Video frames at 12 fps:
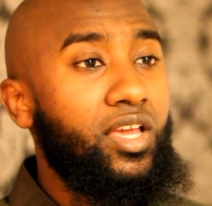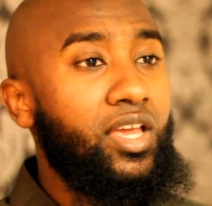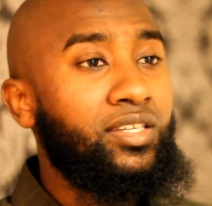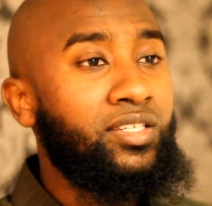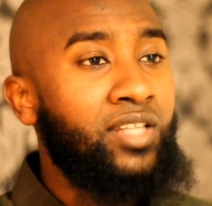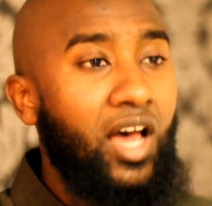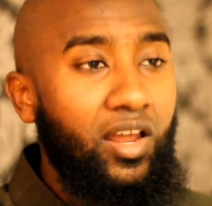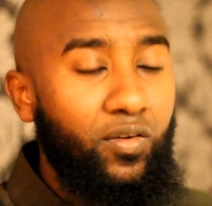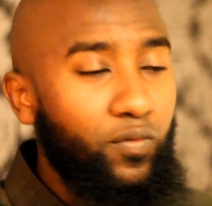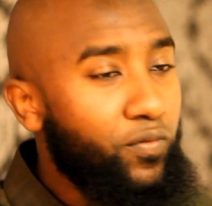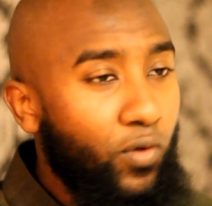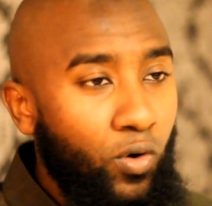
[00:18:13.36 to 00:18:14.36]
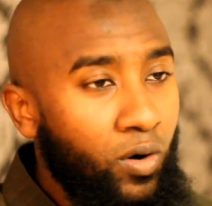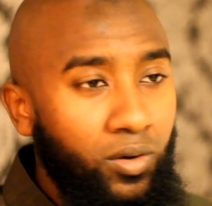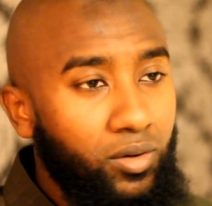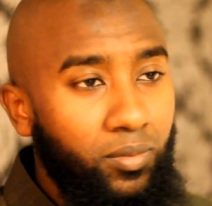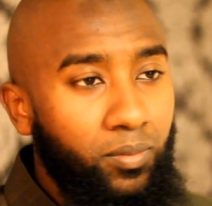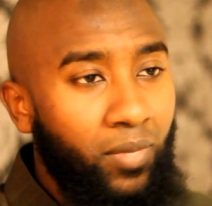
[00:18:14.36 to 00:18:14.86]
is not for
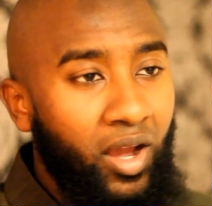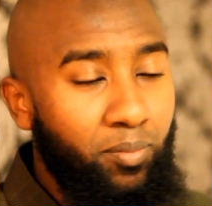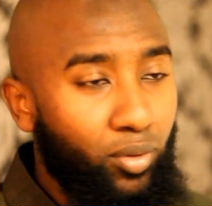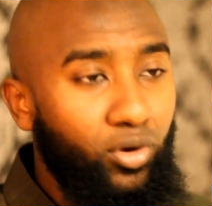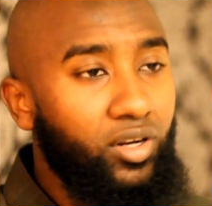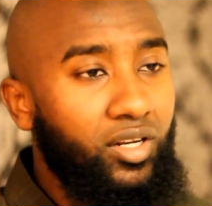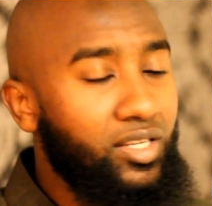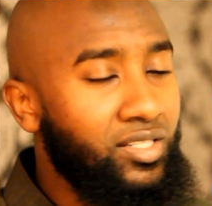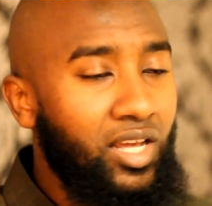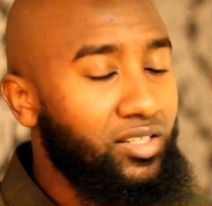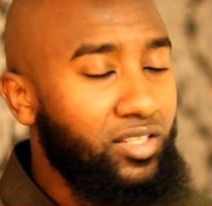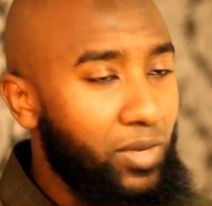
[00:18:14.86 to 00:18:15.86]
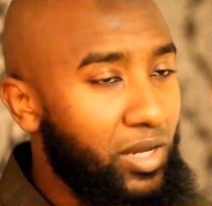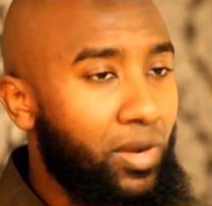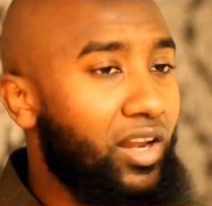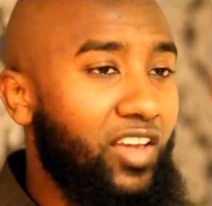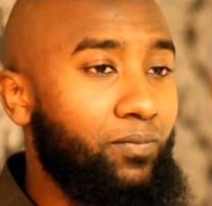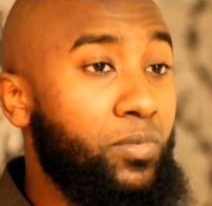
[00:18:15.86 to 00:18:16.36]
my burden. It's not to make my
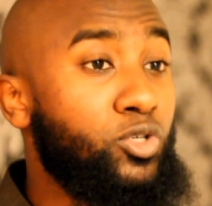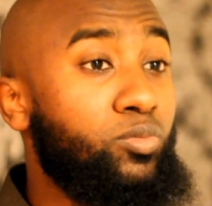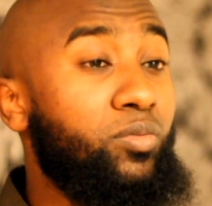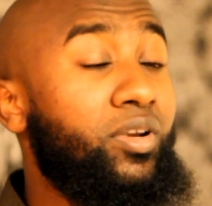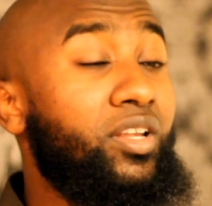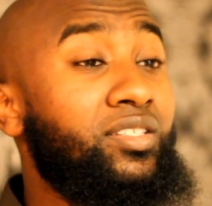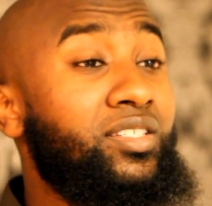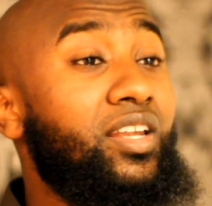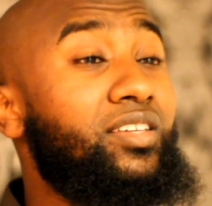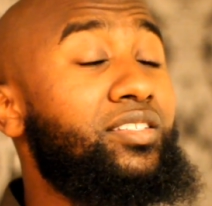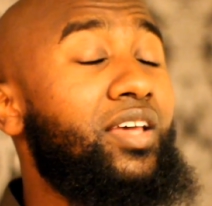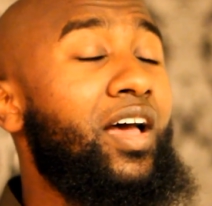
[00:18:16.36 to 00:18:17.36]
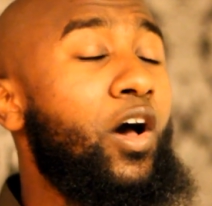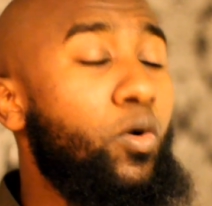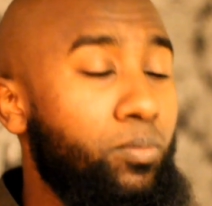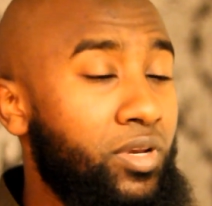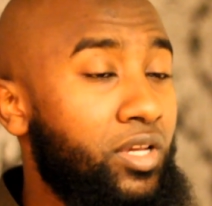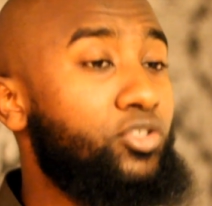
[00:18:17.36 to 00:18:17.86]
life miserable, but instead it's to
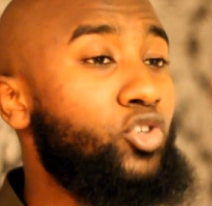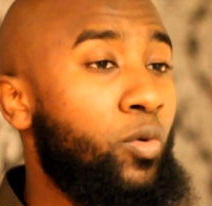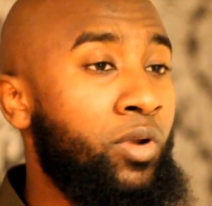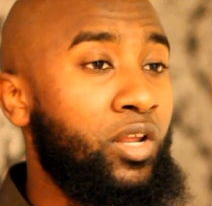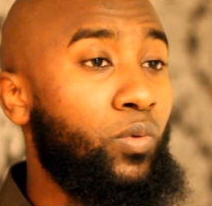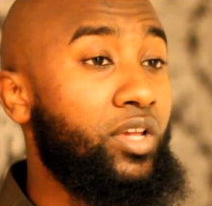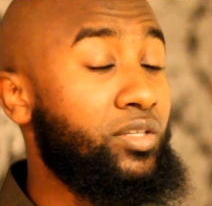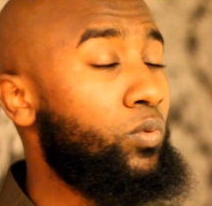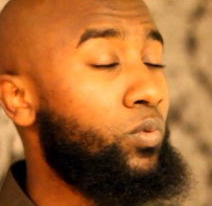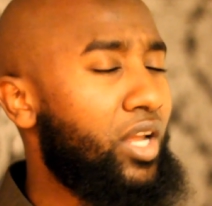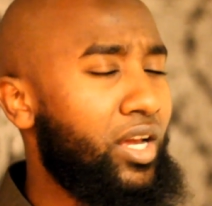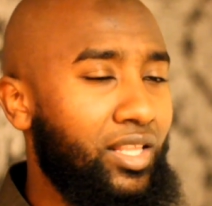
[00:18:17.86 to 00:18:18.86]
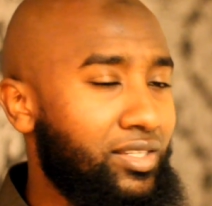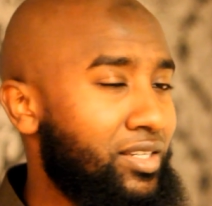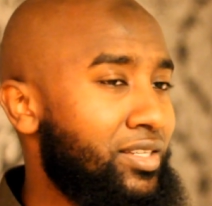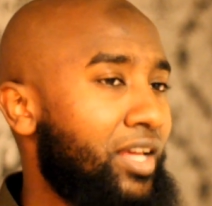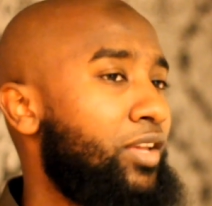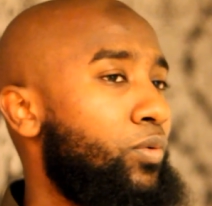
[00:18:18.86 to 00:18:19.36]
help me in so many ways. And wallahi, that's
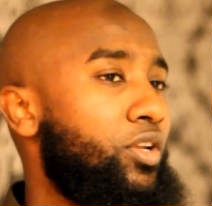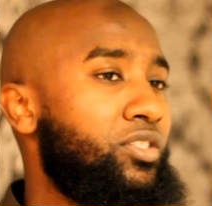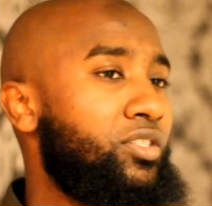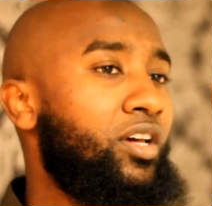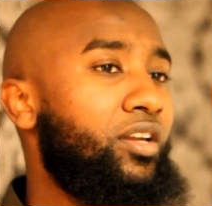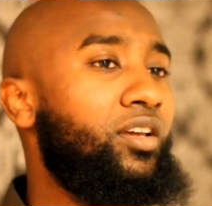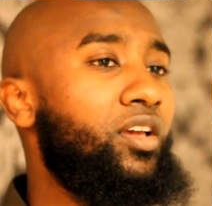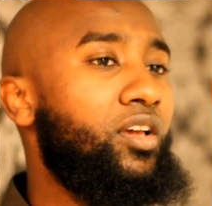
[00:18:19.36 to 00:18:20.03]
exactly what it's done.